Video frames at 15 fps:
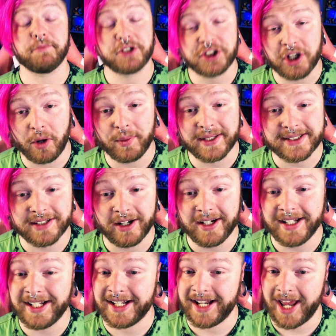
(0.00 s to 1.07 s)
so
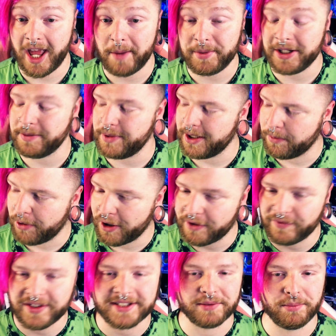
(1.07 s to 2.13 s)
excited and happy to be a part of
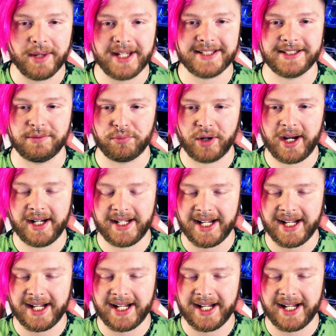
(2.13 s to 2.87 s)
this amazing brand,